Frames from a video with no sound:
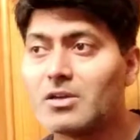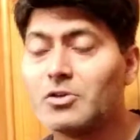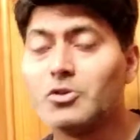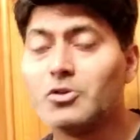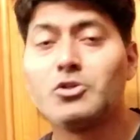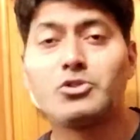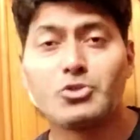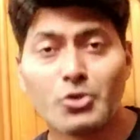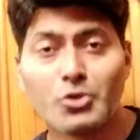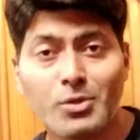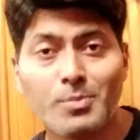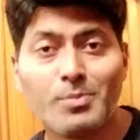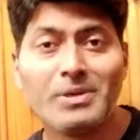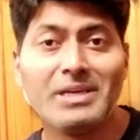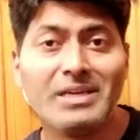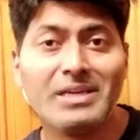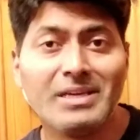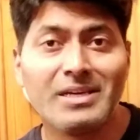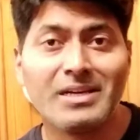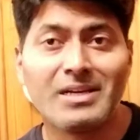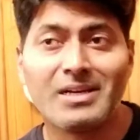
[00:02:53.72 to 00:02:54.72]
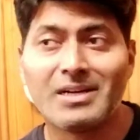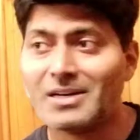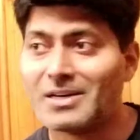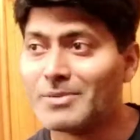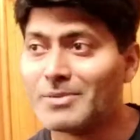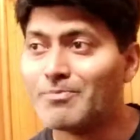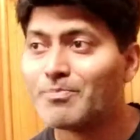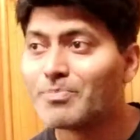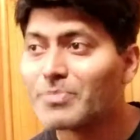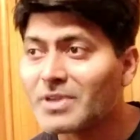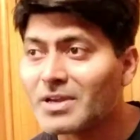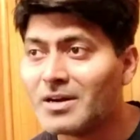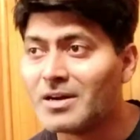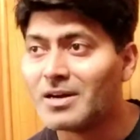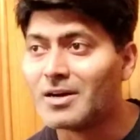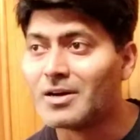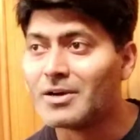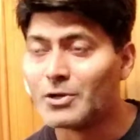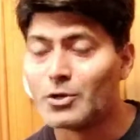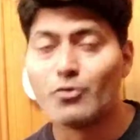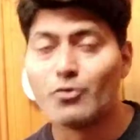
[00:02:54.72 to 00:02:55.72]
you should be
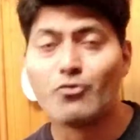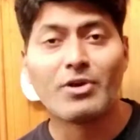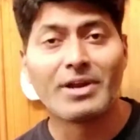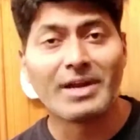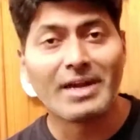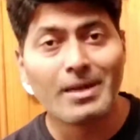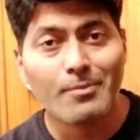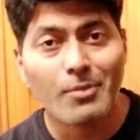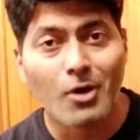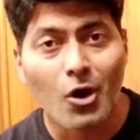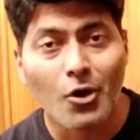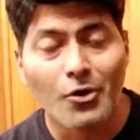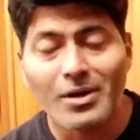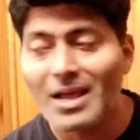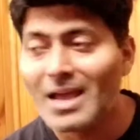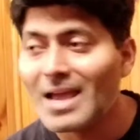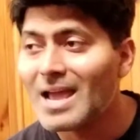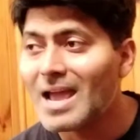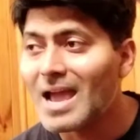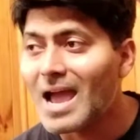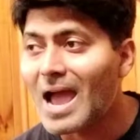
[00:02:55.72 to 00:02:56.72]
worried about.